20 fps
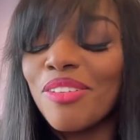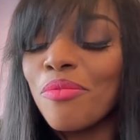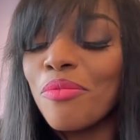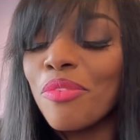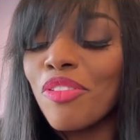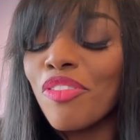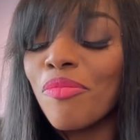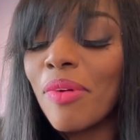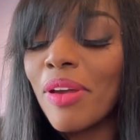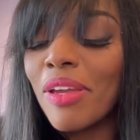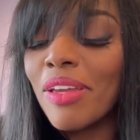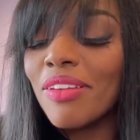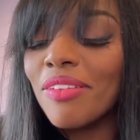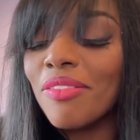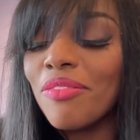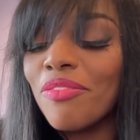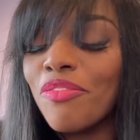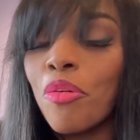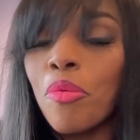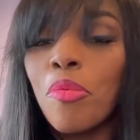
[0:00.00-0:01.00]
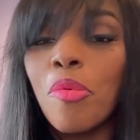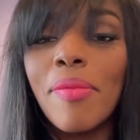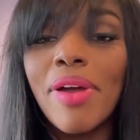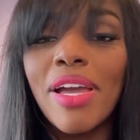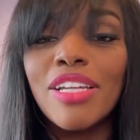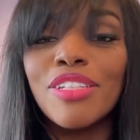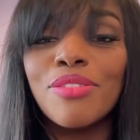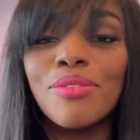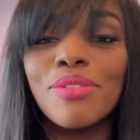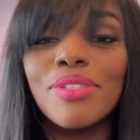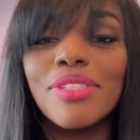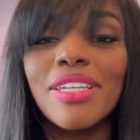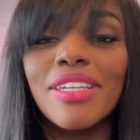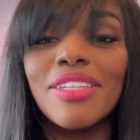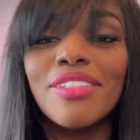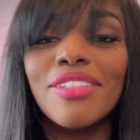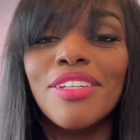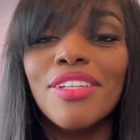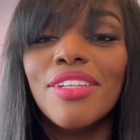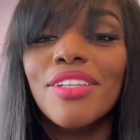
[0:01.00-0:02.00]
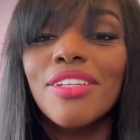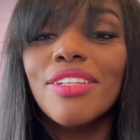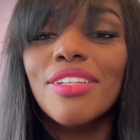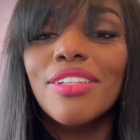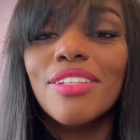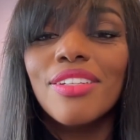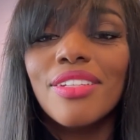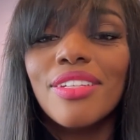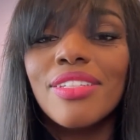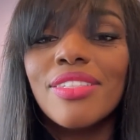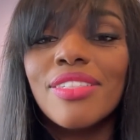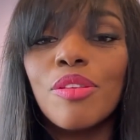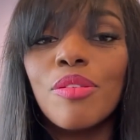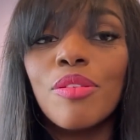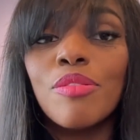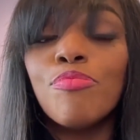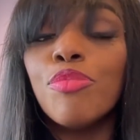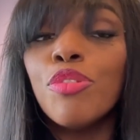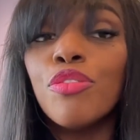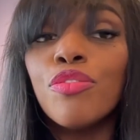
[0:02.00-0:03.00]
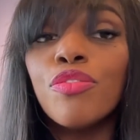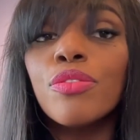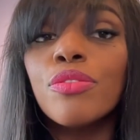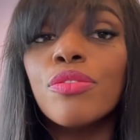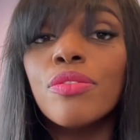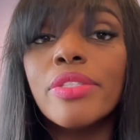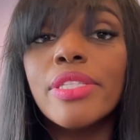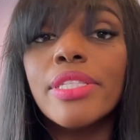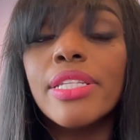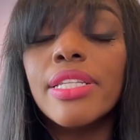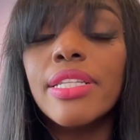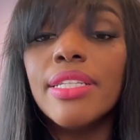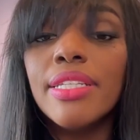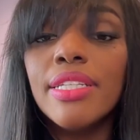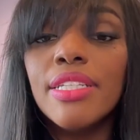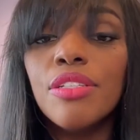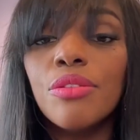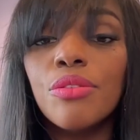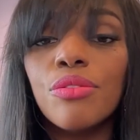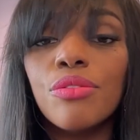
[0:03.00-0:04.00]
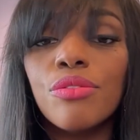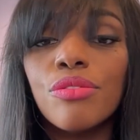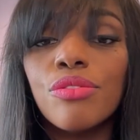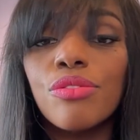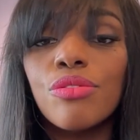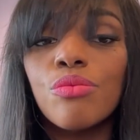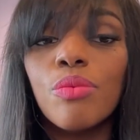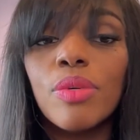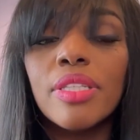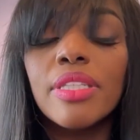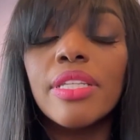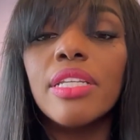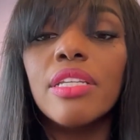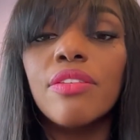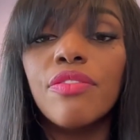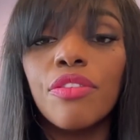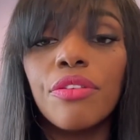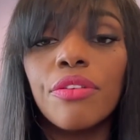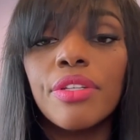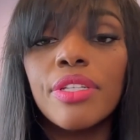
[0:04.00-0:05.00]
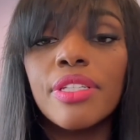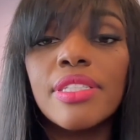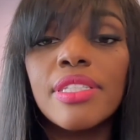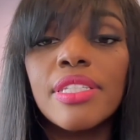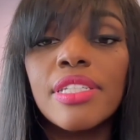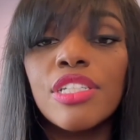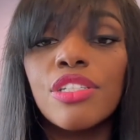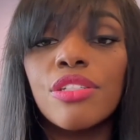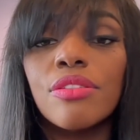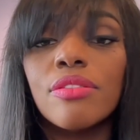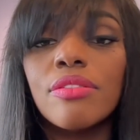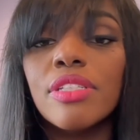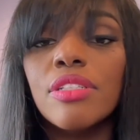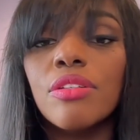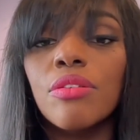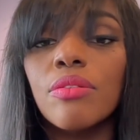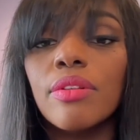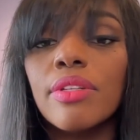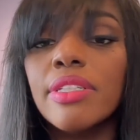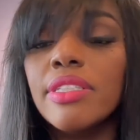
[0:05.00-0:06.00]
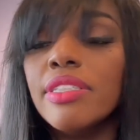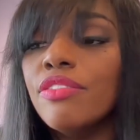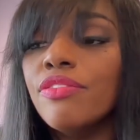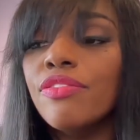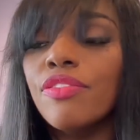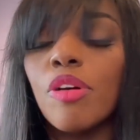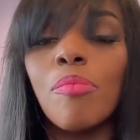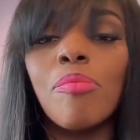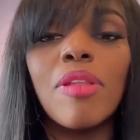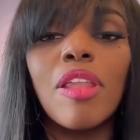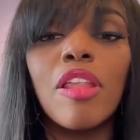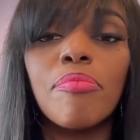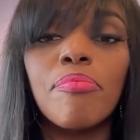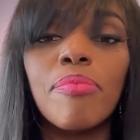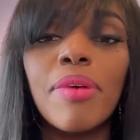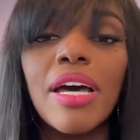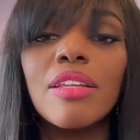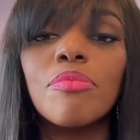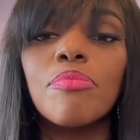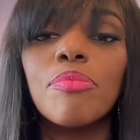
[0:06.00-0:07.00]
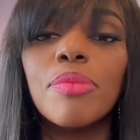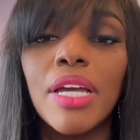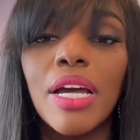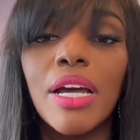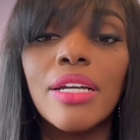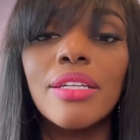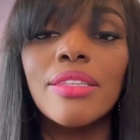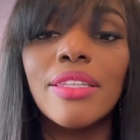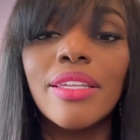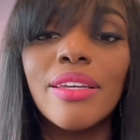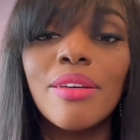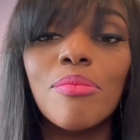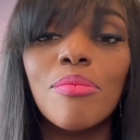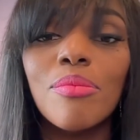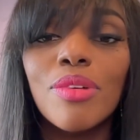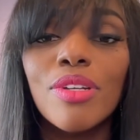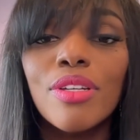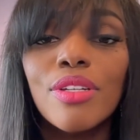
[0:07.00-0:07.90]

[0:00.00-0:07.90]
of my former managers said it's beautiful to see leaders when they leave an organization, they don't leave a bloodbath behind them.